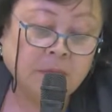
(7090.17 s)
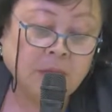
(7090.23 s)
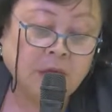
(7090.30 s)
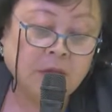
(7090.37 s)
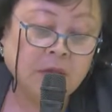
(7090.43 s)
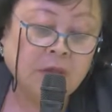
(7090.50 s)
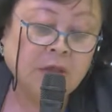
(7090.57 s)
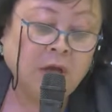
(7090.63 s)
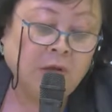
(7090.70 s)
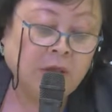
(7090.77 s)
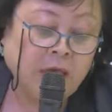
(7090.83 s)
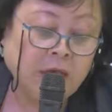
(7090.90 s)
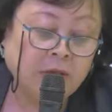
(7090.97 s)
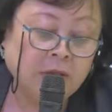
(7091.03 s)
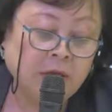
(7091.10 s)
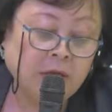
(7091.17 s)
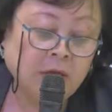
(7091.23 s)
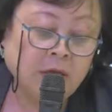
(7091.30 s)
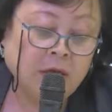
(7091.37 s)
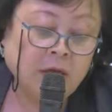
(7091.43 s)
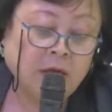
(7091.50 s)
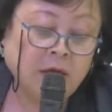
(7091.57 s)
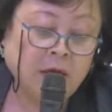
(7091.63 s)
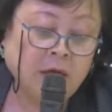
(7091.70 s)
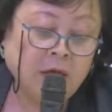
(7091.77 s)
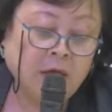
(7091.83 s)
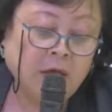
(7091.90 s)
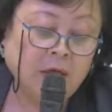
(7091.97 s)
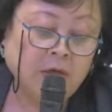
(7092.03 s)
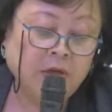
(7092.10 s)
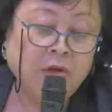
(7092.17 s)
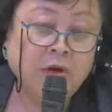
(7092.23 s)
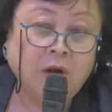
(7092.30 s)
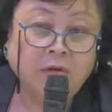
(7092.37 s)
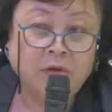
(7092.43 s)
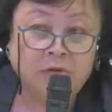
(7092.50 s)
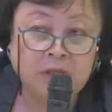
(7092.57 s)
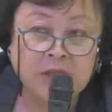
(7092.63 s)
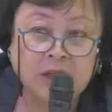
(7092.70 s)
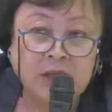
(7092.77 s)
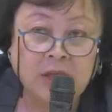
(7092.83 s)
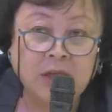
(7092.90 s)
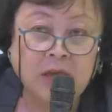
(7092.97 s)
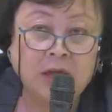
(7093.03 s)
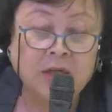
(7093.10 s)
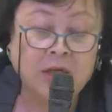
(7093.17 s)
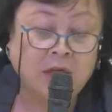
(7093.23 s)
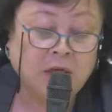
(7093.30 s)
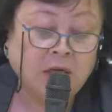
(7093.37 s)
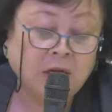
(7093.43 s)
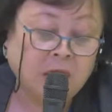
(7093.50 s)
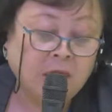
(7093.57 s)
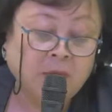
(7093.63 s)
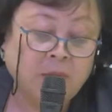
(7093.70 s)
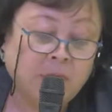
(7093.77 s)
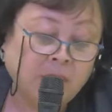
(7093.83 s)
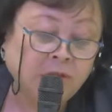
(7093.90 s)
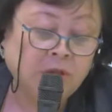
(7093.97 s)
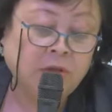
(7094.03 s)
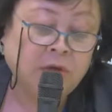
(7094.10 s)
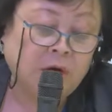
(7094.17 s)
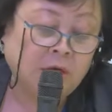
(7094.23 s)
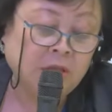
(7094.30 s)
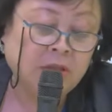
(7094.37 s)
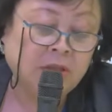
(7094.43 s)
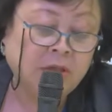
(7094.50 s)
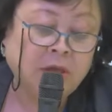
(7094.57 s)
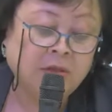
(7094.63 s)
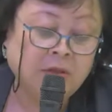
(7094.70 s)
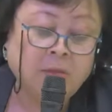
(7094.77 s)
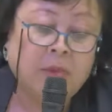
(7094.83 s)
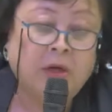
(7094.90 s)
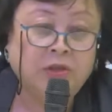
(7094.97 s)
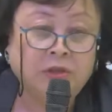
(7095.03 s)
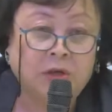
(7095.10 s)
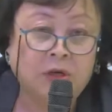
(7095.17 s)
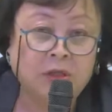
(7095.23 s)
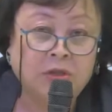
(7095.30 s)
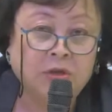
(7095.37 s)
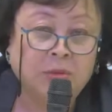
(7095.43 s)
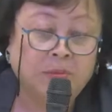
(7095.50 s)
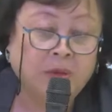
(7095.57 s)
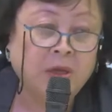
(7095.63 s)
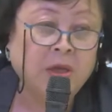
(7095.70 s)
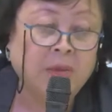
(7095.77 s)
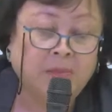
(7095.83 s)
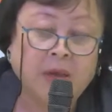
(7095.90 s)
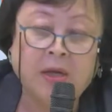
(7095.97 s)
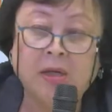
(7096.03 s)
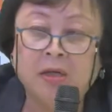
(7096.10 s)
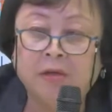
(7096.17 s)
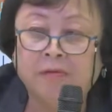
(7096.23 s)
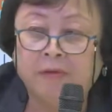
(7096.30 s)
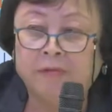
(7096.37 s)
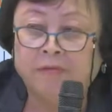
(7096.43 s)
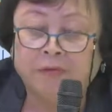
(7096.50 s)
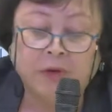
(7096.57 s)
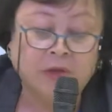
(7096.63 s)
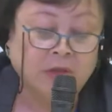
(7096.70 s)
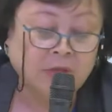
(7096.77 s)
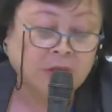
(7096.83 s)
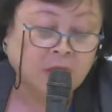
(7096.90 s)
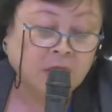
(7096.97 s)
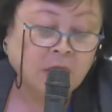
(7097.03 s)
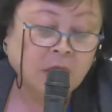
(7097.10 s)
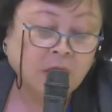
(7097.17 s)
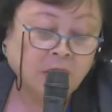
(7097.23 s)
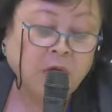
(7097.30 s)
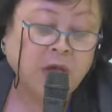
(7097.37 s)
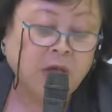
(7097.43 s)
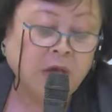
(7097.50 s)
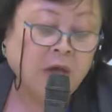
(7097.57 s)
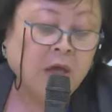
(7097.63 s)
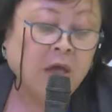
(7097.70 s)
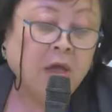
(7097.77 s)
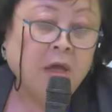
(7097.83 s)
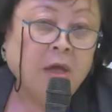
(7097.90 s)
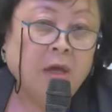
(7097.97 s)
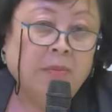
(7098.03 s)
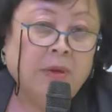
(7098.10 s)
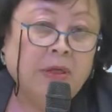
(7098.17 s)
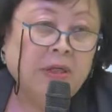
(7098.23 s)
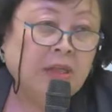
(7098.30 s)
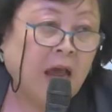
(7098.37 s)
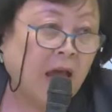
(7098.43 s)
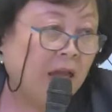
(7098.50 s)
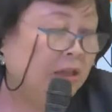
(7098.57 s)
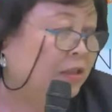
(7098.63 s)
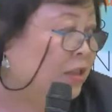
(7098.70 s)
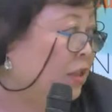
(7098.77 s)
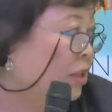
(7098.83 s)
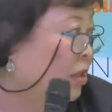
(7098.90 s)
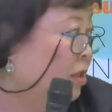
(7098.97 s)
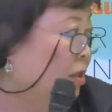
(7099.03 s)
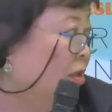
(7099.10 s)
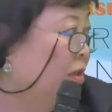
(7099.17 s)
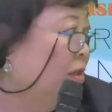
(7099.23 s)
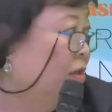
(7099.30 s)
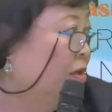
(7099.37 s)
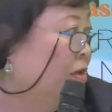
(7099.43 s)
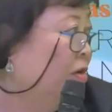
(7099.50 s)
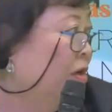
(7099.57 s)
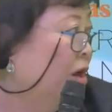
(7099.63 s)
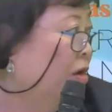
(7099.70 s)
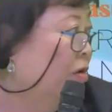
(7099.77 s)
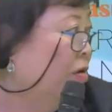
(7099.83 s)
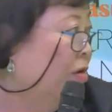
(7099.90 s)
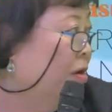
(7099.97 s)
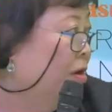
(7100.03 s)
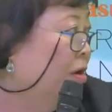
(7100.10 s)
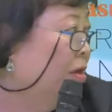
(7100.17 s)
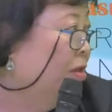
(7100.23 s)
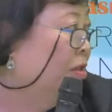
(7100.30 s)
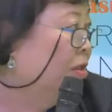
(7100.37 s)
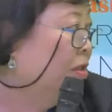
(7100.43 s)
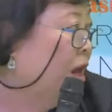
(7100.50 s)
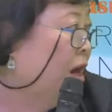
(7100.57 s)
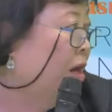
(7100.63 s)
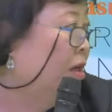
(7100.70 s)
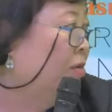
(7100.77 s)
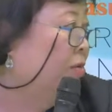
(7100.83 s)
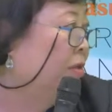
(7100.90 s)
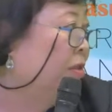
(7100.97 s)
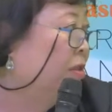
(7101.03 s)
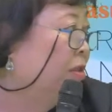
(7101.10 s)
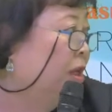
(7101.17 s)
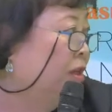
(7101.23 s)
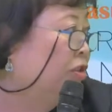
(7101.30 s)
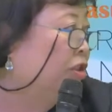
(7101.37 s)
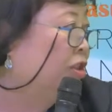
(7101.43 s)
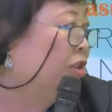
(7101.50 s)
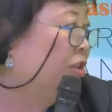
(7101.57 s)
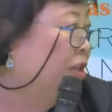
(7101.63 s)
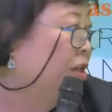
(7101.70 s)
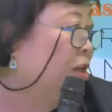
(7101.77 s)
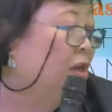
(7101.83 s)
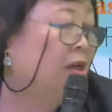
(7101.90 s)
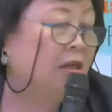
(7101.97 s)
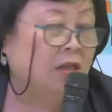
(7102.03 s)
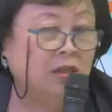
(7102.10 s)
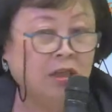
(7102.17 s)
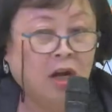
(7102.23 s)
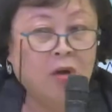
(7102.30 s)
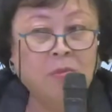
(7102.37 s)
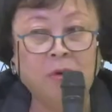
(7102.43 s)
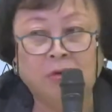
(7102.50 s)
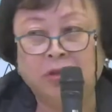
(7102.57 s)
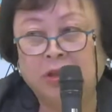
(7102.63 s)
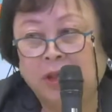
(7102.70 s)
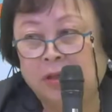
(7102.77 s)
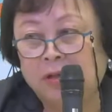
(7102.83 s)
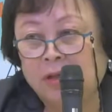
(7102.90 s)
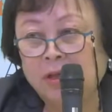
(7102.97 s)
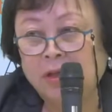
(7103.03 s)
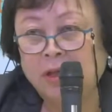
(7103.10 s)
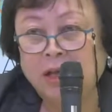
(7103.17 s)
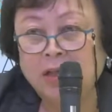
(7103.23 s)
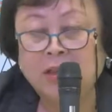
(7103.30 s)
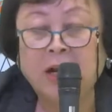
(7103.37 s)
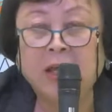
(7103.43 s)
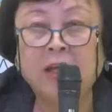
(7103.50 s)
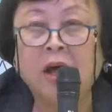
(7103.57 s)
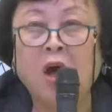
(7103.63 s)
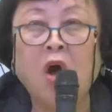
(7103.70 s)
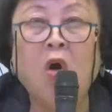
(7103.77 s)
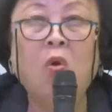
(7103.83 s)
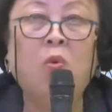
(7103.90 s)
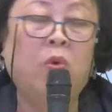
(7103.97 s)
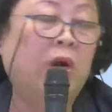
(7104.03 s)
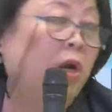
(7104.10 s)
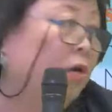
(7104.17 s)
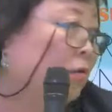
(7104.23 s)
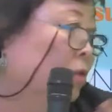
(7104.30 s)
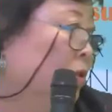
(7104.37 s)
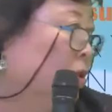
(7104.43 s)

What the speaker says: so that you know, you see that in a lot of martial arts. So martial arts could be competitive and fierce and quick, but the Tai Chi, you know, start with such slow motion. It's like the whole world